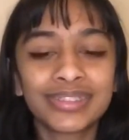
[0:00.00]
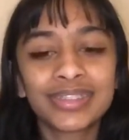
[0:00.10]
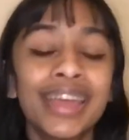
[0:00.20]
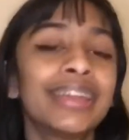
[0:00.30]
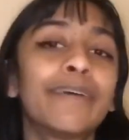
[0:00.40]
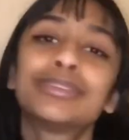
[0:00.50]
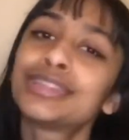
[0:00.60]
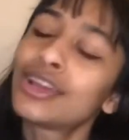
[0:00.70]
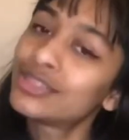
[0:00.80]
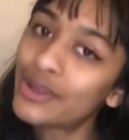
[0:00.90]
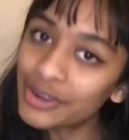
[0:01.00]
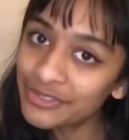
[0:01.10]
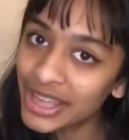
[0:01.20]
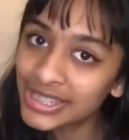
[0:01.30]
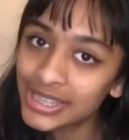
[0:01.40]
Now I see a lot of
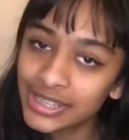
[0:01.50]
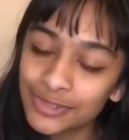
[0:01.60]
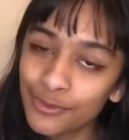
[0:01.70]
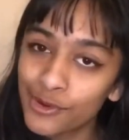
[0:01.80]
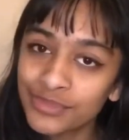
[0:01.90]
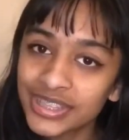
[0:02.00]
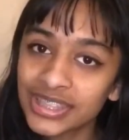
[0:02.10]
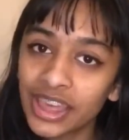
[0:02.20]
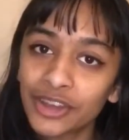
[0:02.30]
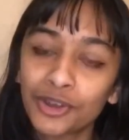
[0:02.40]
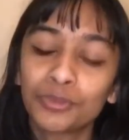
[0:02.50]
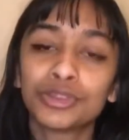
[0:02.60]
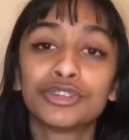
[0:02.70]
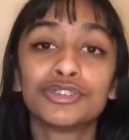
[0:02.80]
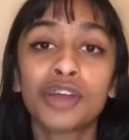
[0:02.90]
Indians form this letter with your
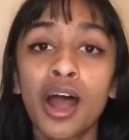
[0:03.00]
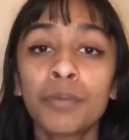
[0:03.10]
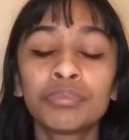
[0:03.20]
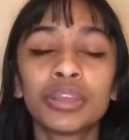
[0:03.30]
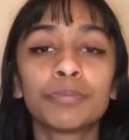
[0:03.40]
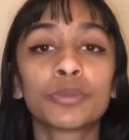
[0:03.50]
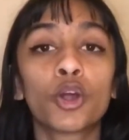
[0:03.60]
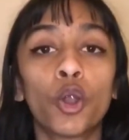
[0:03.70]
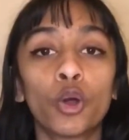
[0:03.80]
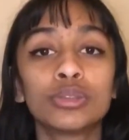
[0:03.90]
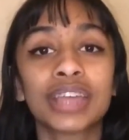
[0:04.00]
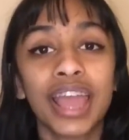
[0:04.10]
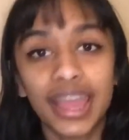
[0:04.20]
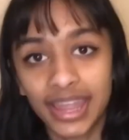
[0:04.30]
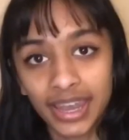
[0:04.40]
top lip curled
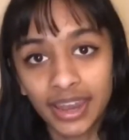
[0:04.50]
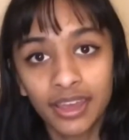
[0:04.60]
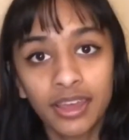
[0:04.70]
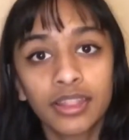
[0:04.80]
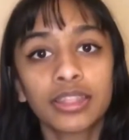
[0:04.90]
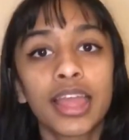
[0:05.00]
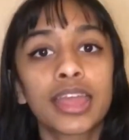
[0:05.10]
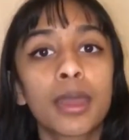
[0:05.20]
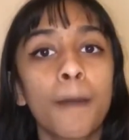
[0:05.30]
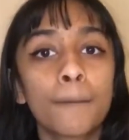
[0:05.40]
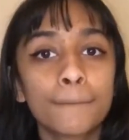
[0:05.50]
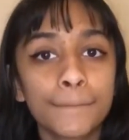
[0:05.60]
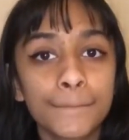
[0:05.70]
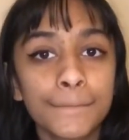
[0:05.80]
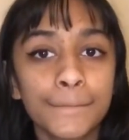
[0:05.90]
in,
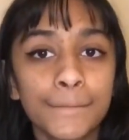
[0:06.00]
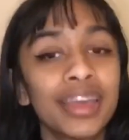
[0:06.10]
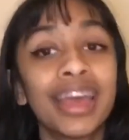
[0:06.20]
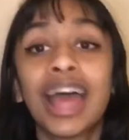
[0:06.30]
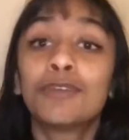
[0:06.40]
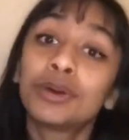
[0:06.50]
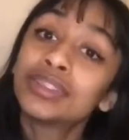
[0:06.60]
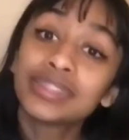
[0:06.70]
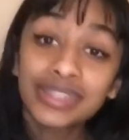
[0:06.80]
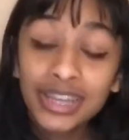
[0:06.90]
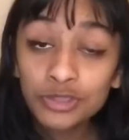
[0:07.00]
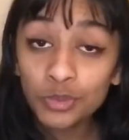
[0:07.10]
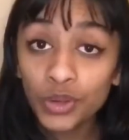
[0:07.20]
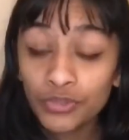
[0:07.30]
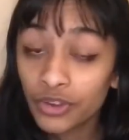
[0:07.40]
and while this does work
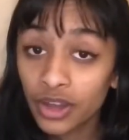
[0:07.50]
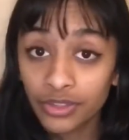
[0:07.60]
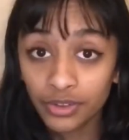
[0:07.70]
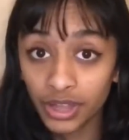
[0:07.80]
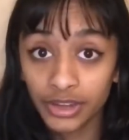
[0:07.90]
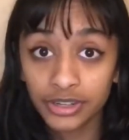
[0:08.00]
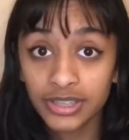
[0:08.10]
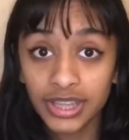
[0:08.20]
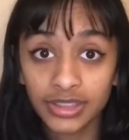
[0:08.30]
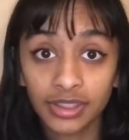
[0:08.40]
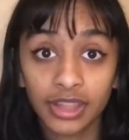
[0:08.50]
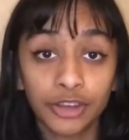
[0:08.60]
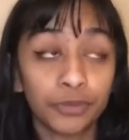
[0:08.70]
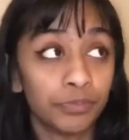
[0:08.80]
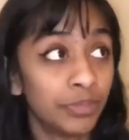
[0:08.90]
for other letters, like the letter
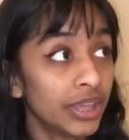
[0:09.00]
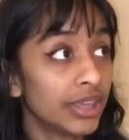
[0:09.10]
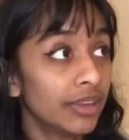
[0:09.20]
B,